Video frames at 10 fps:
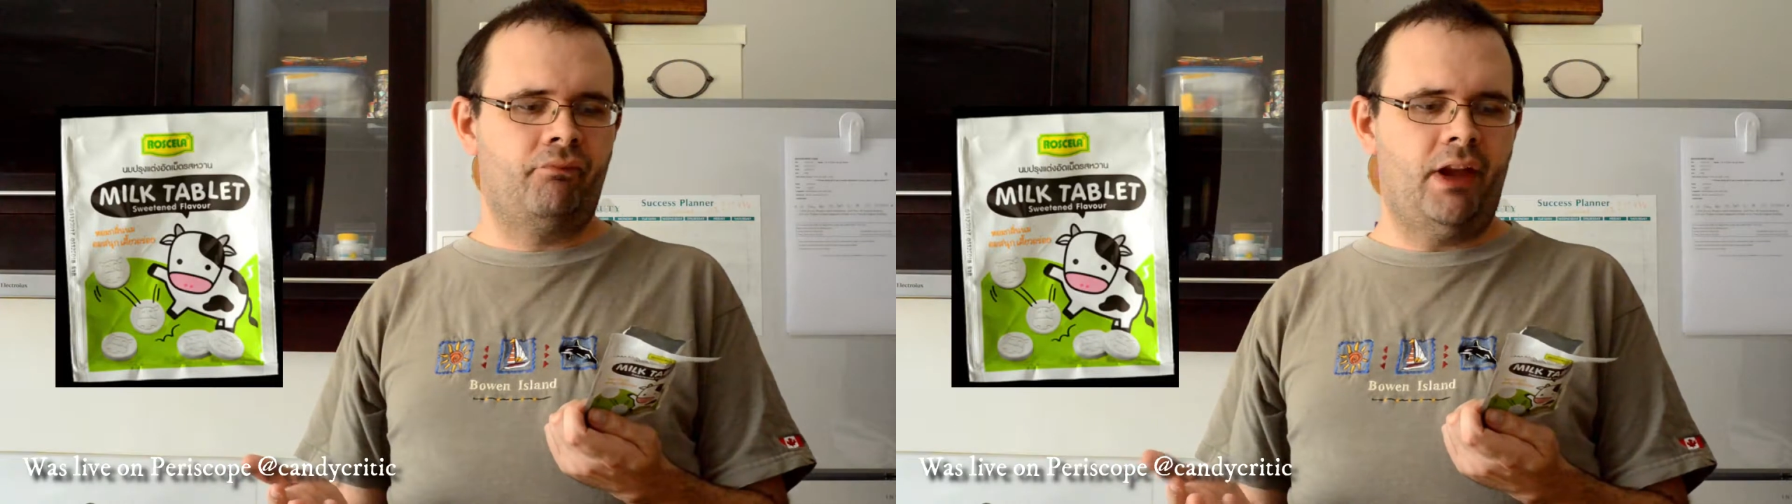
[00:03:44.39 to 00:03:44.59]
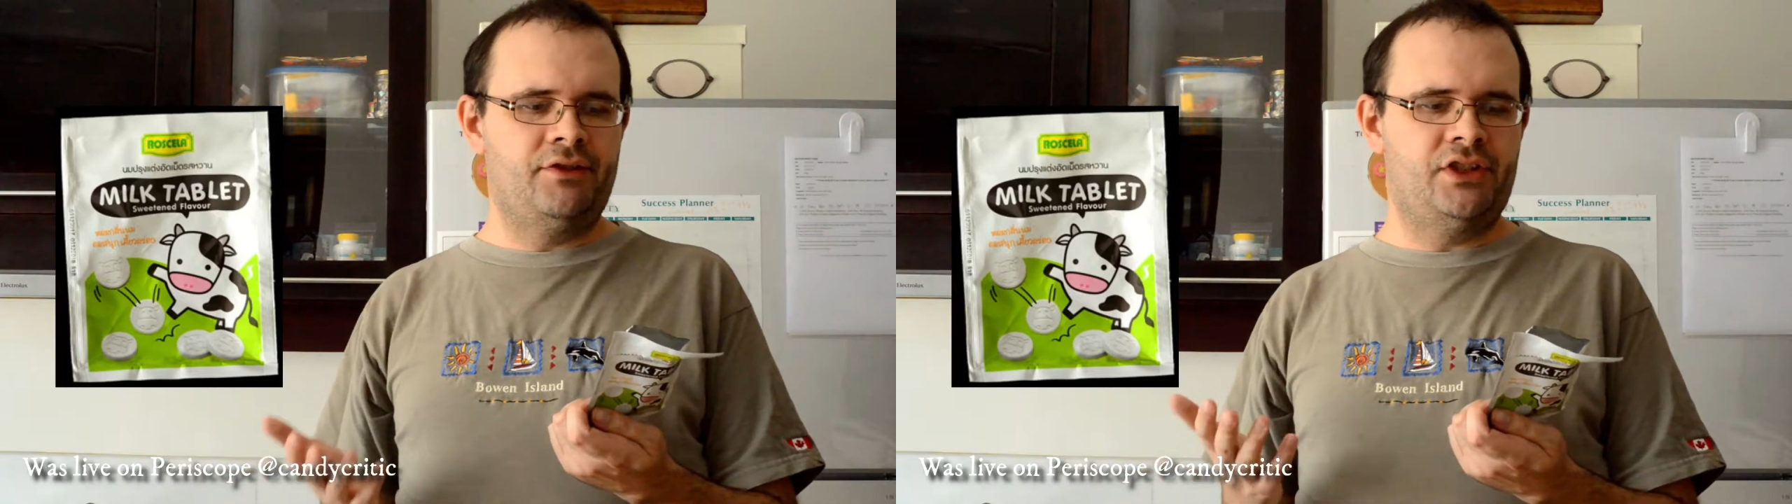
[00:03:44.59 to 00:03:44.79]

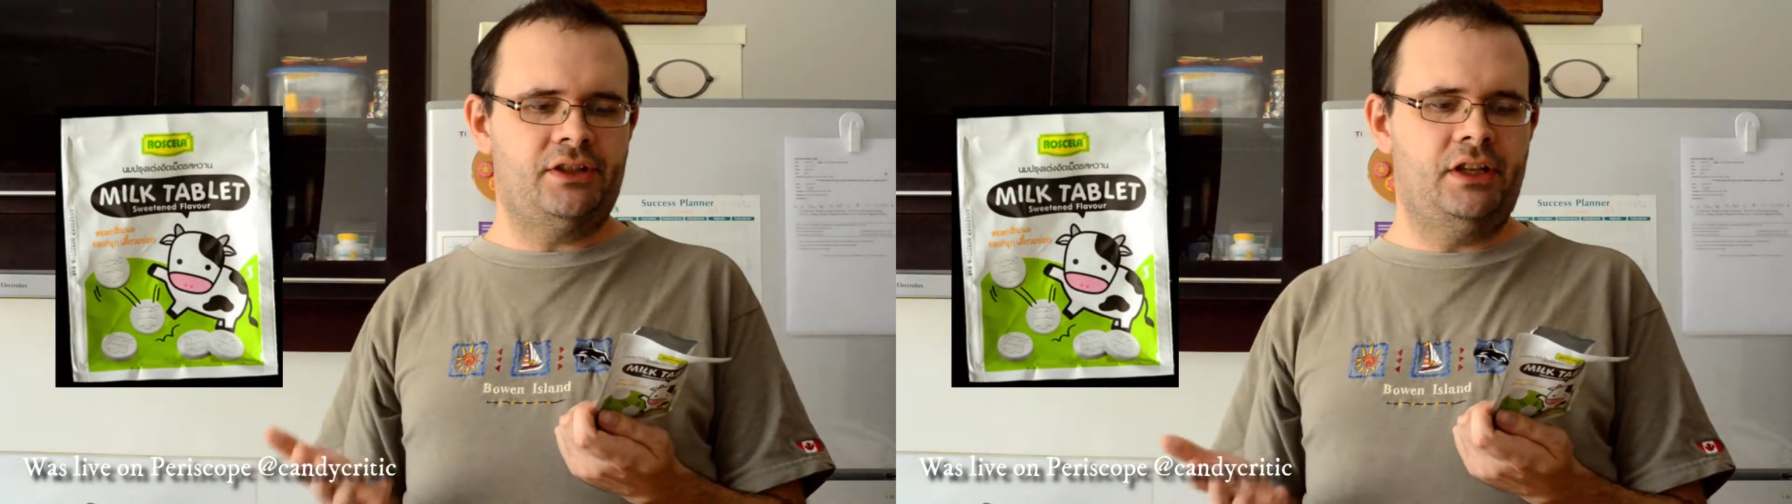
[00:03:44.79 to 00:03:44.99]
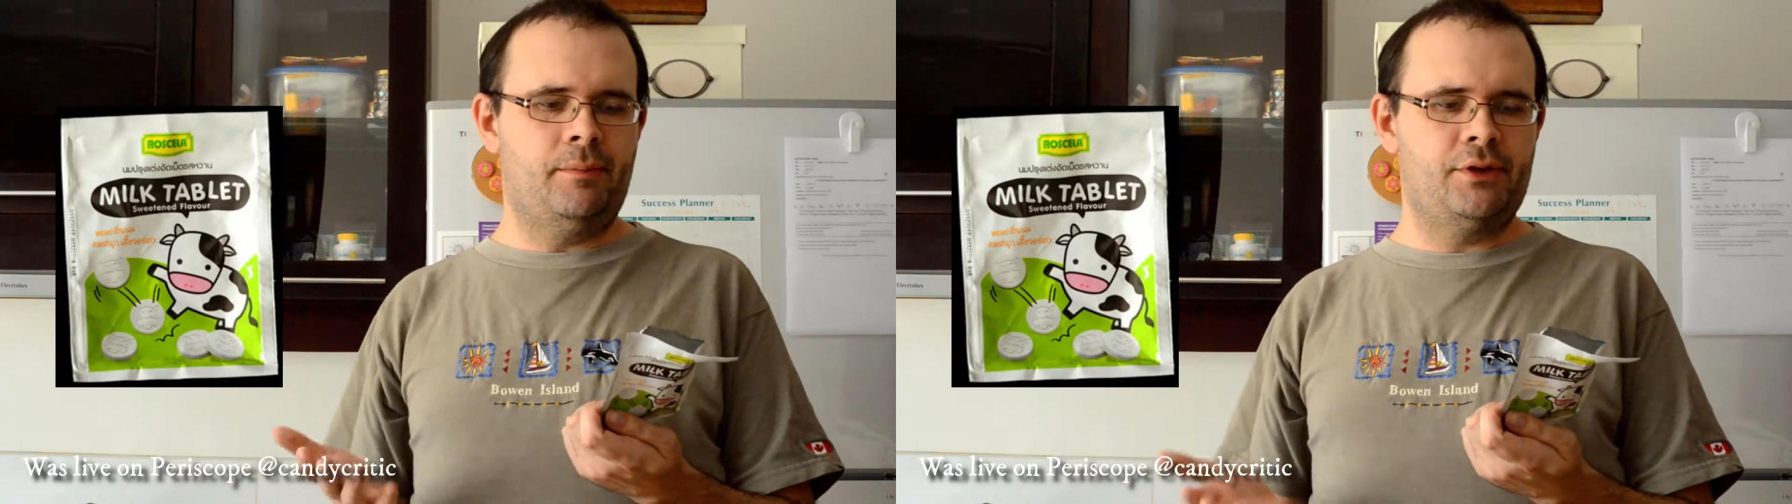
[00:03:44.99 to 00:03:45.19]
and
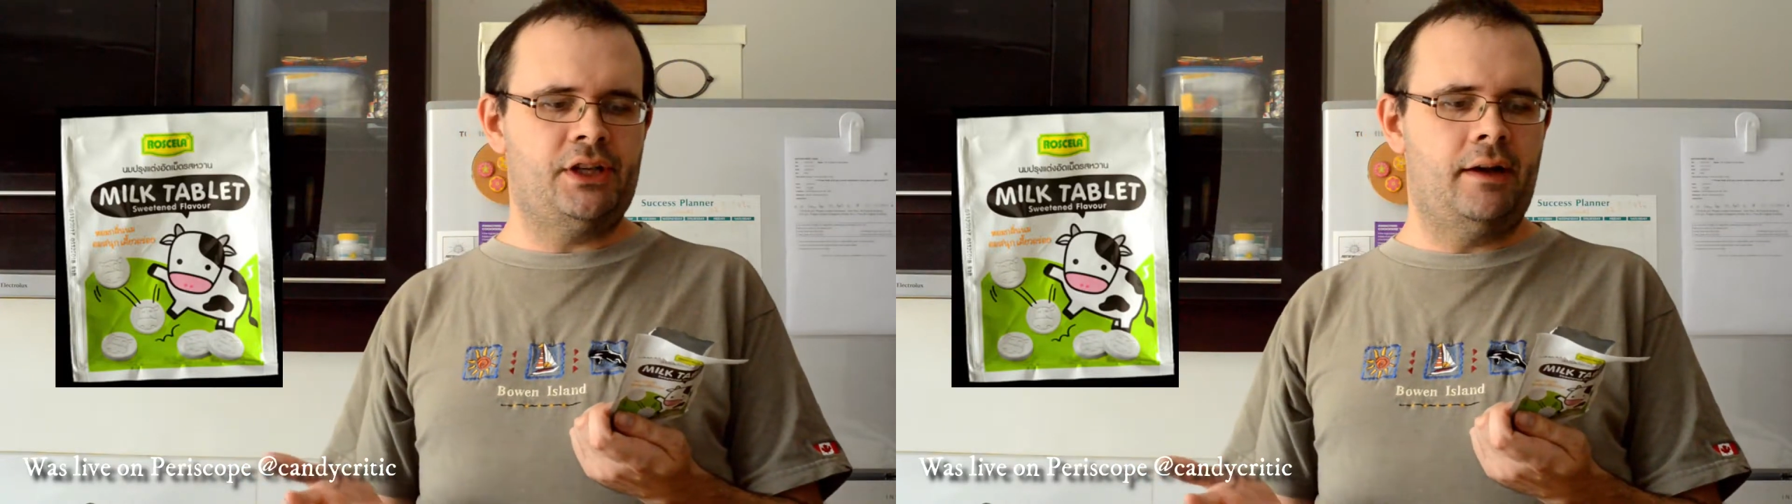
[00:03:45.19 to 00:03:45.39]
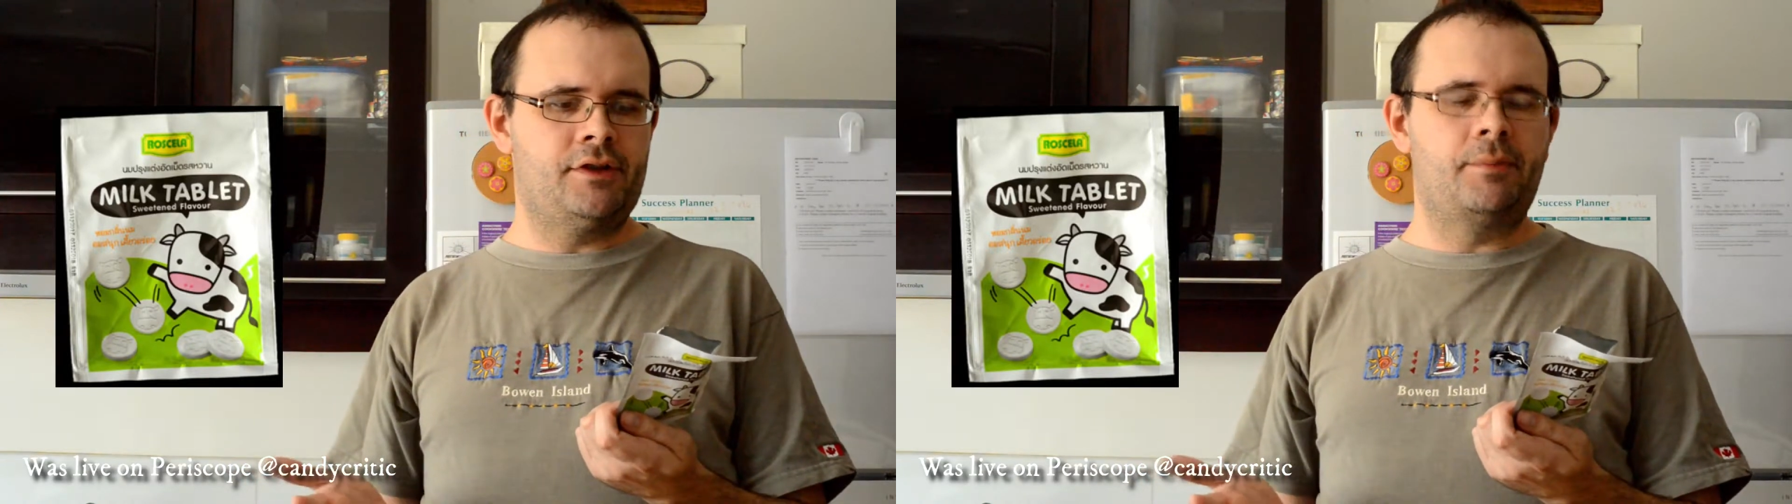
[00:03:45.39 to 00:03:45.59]

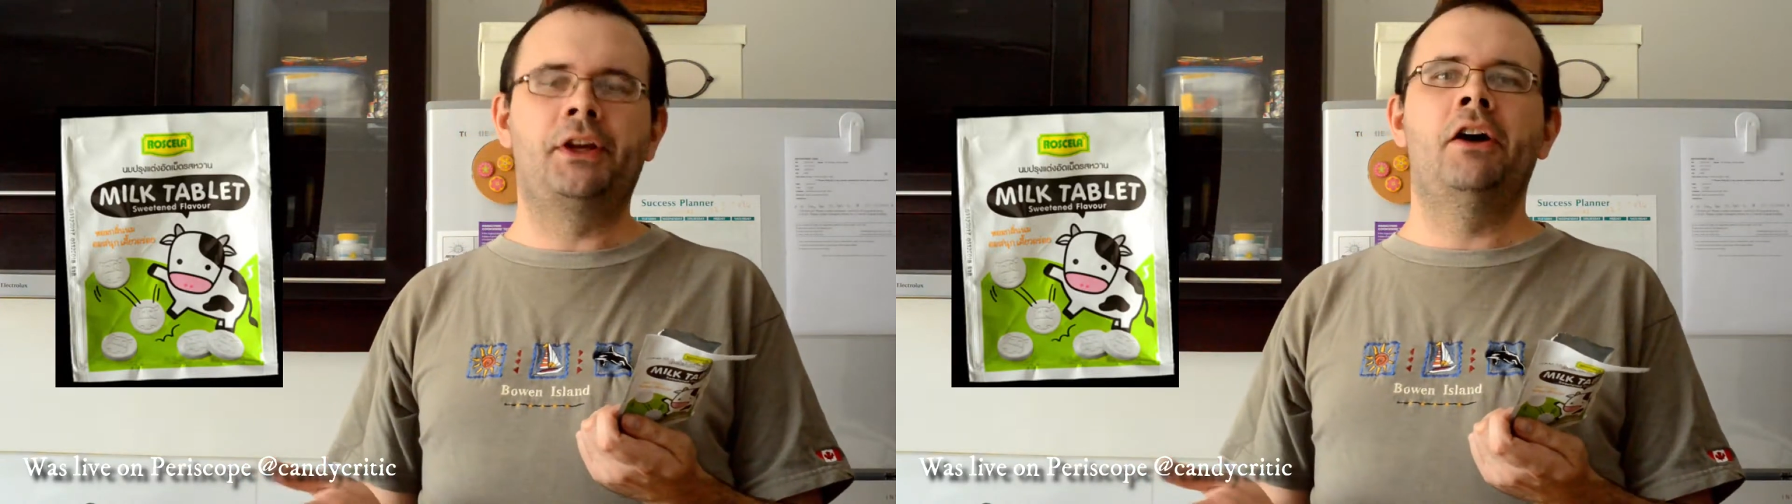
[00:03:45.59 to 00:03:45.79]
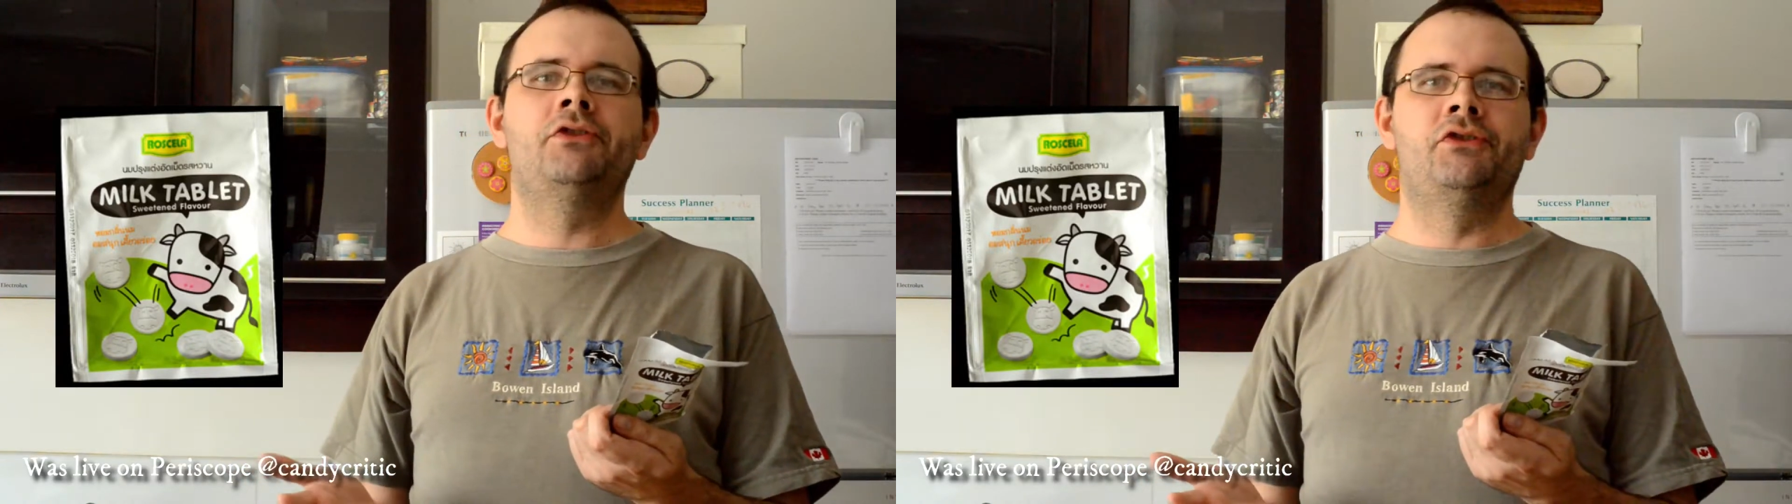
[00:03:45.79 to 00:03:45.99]
16% of something
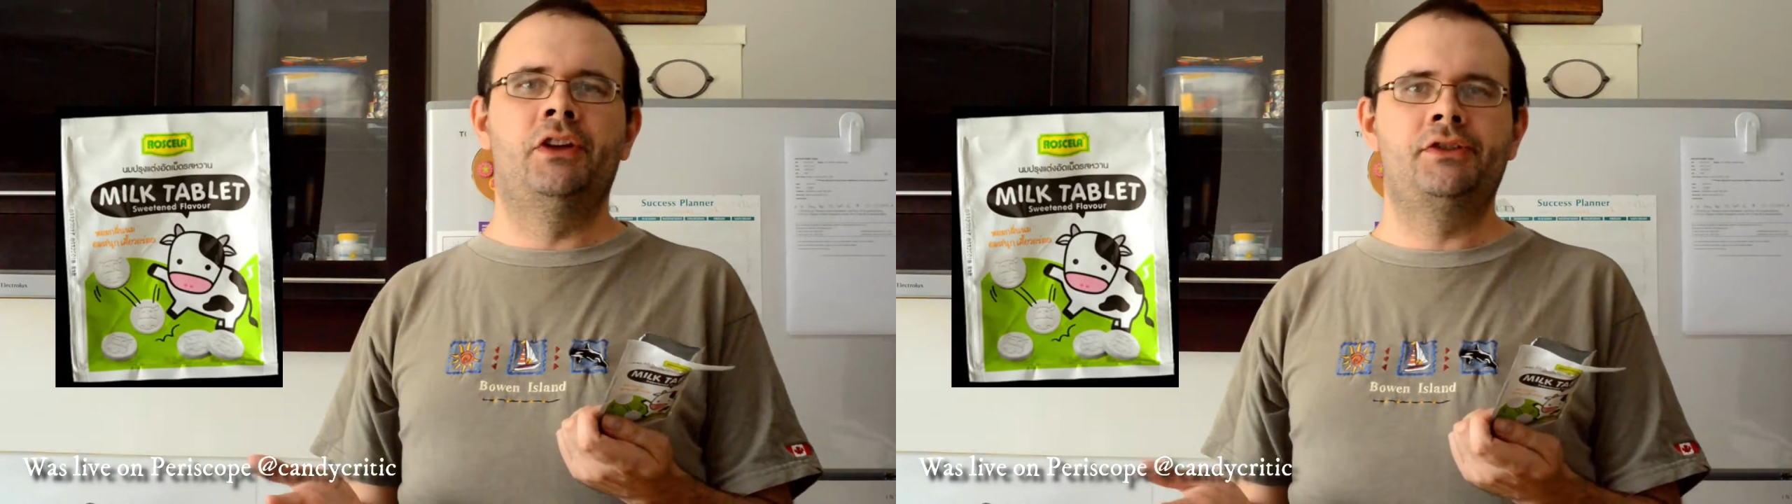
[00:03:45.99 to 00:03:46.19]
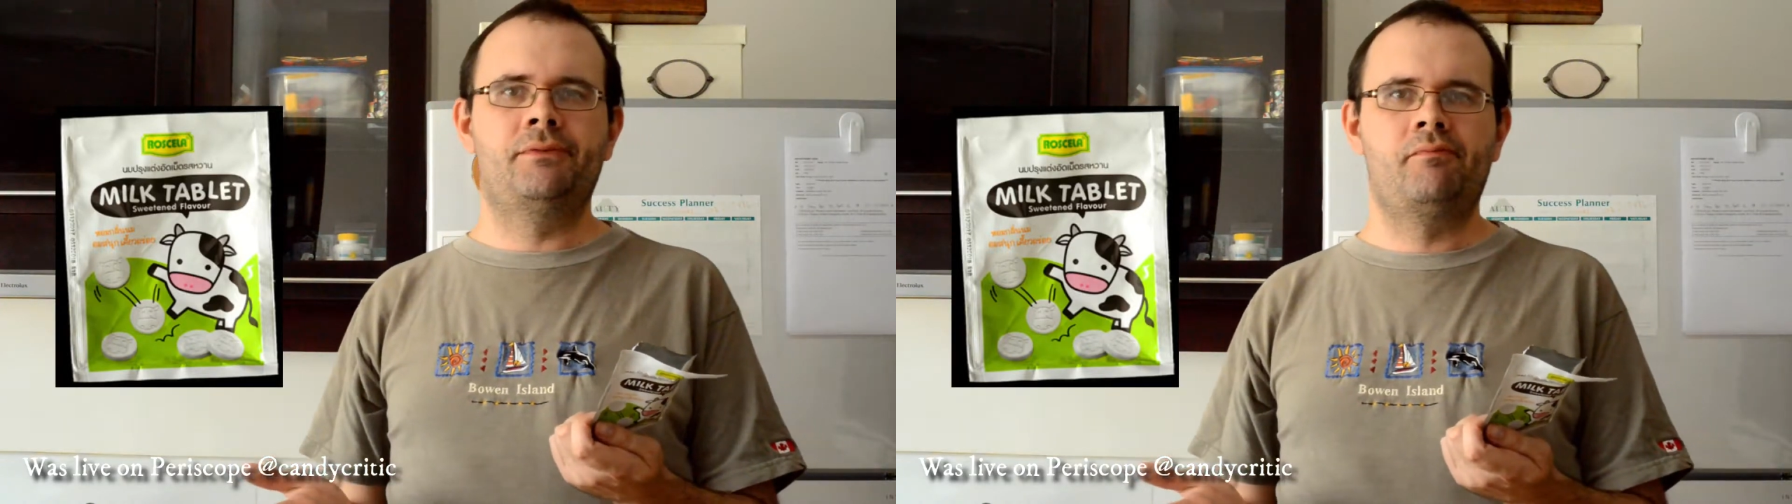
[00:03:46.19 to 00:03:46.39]
else in
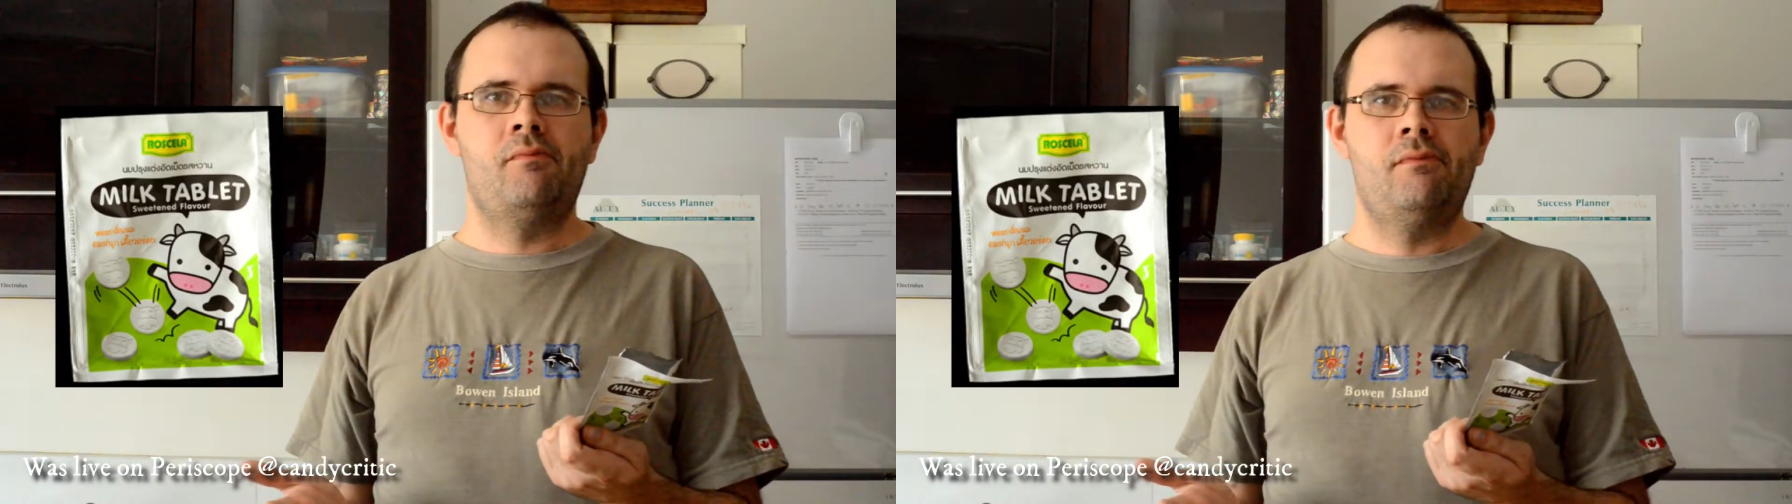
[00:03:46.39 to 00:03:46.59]
this.